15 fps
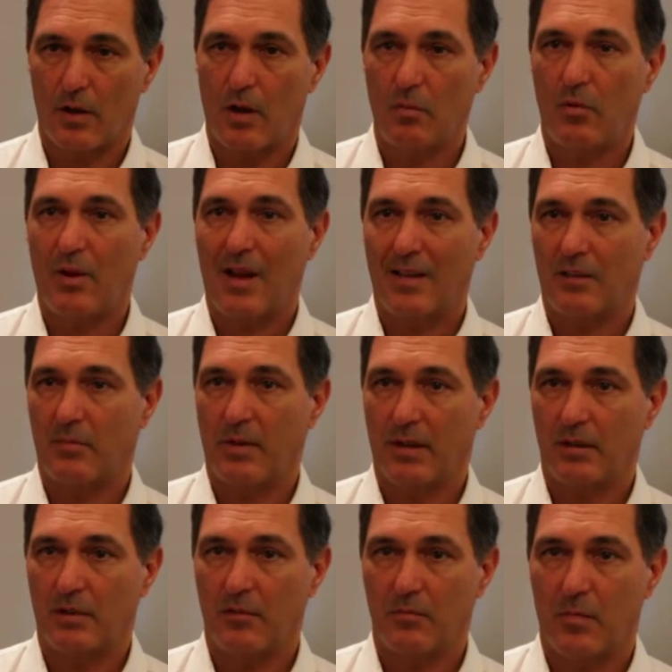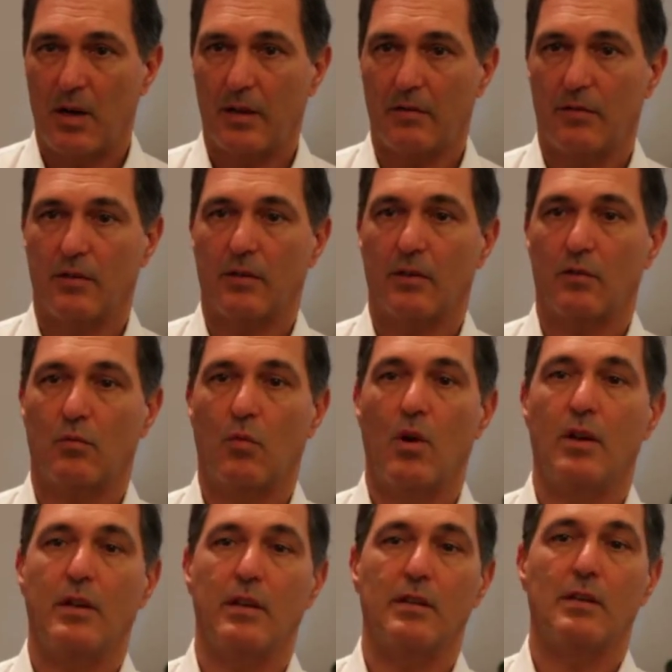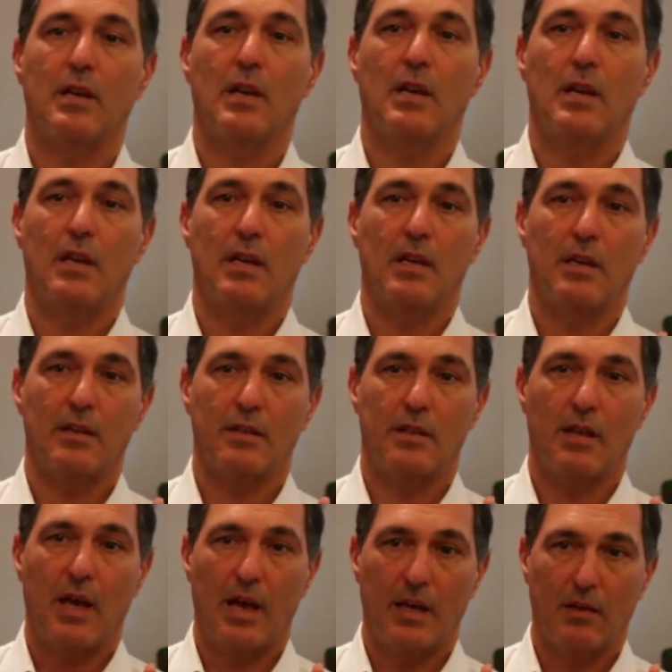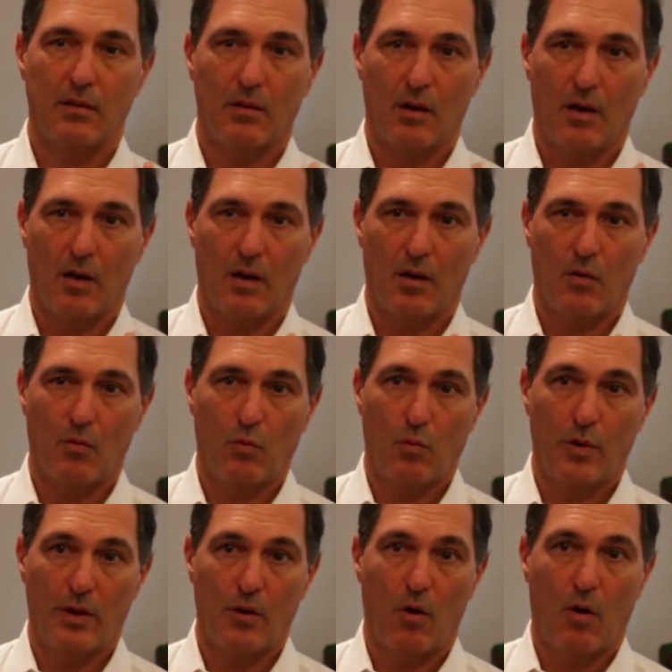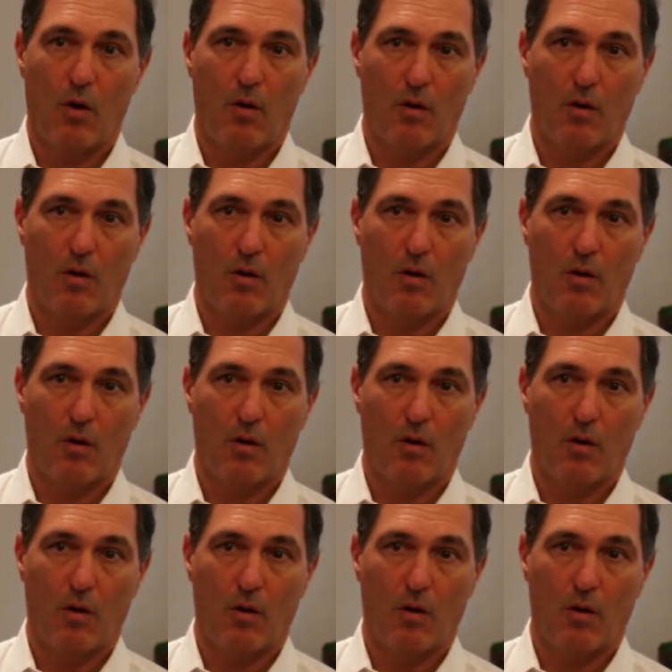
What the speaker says: couple aspects of mindfulness. One is that we,